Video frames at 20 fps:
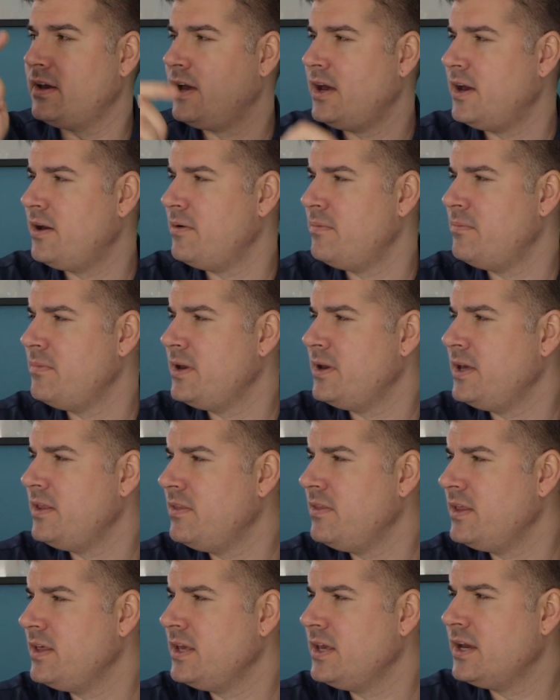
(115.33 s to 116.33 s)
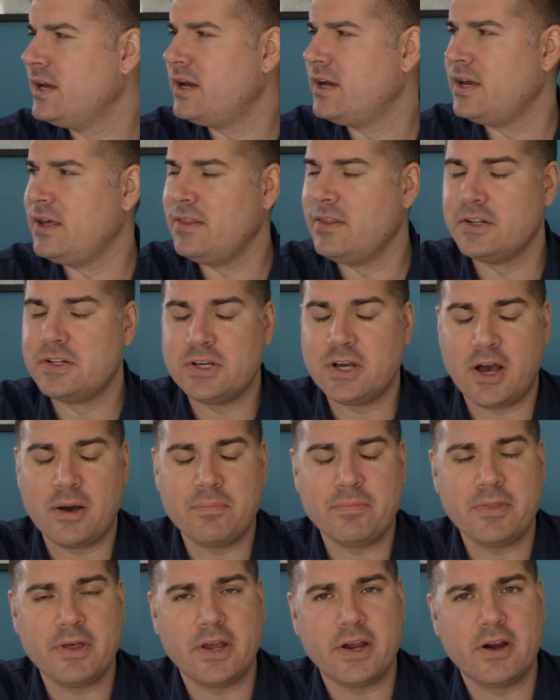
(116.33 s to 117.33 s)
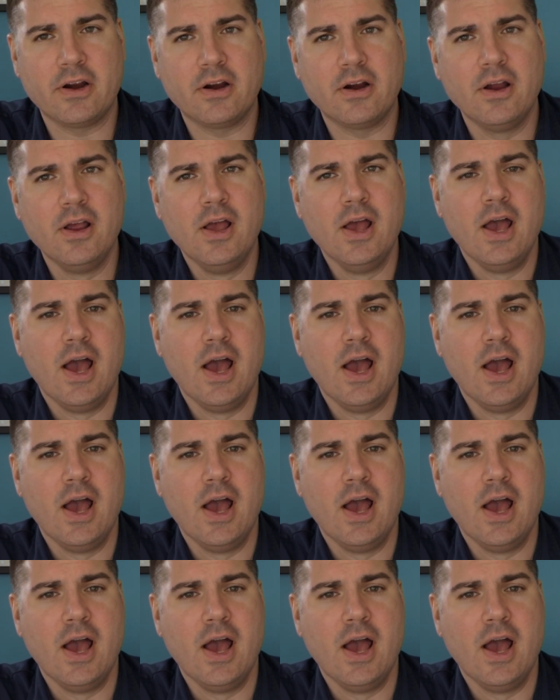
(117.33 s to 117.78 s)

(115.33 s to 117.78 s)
in the top there.